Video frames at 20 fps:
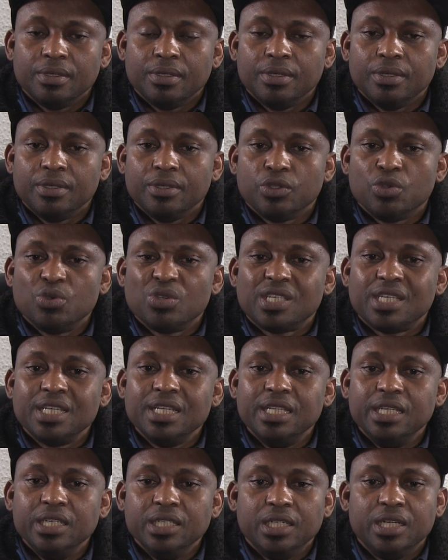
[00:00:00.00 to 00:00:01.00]
to see
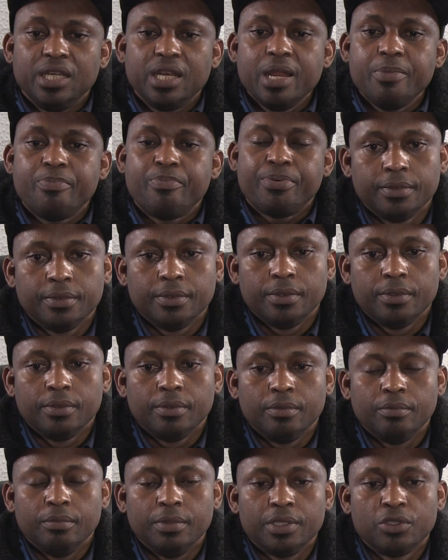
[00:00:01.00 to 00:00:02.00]
the grip
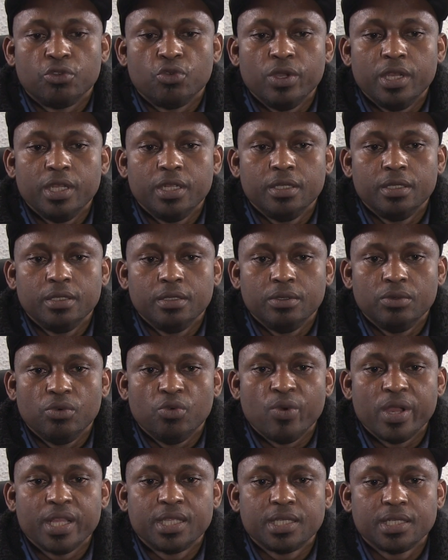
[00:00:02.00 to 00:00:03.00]
between
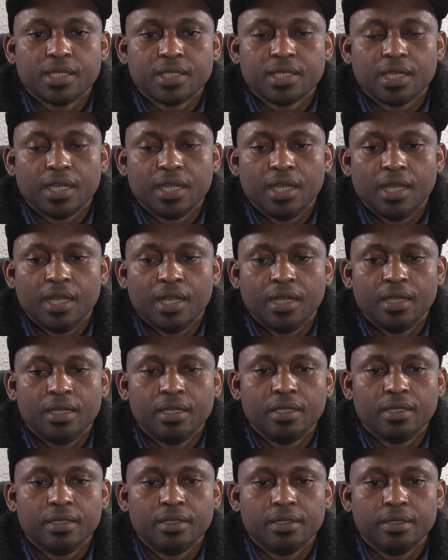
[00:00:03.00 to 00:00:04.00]
winter tire
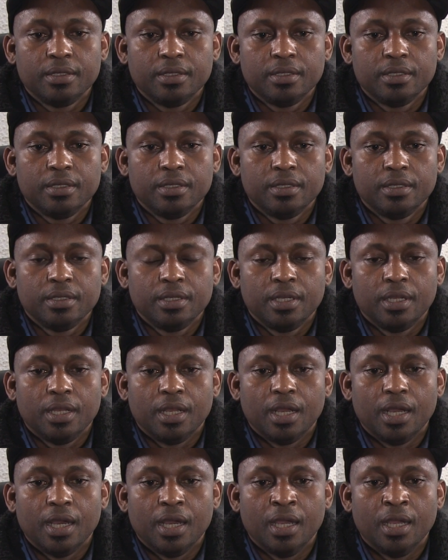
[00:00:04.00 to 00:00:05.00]

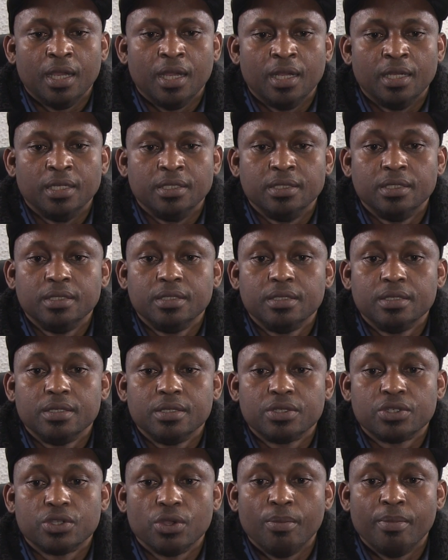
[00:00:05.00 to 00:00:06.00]
and
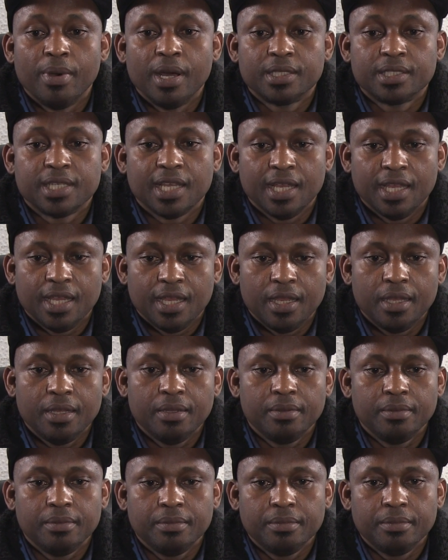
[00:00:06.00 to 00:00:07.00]
summer tire.
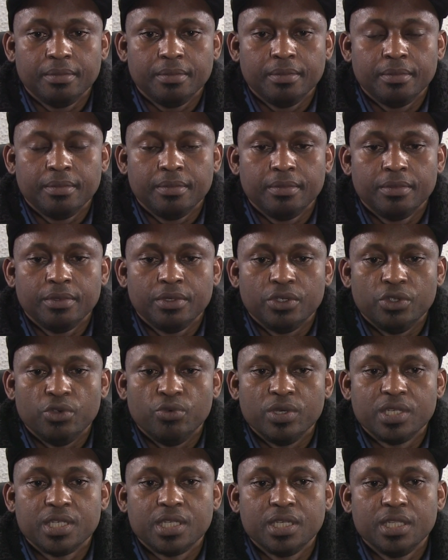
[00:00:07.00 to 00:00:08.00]
You will
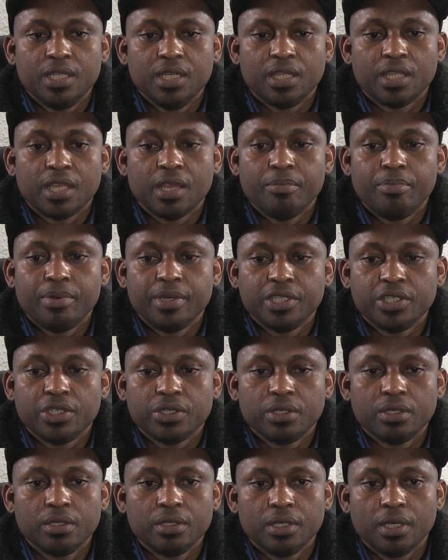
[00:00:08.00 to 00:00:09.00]
see the temperature
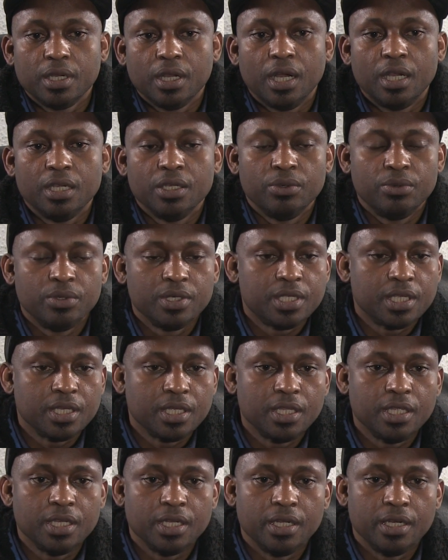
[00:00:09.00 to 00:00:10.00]
and you will see
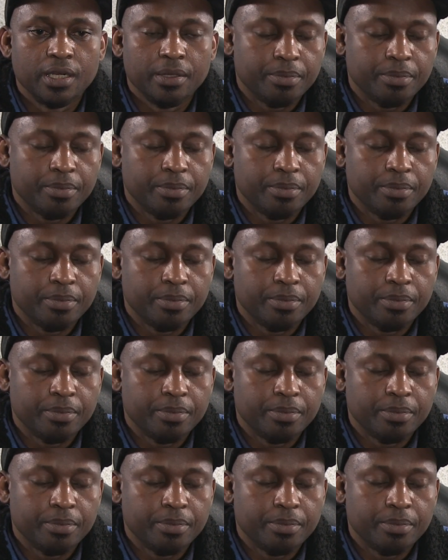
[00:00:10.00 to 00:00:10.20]
the grip.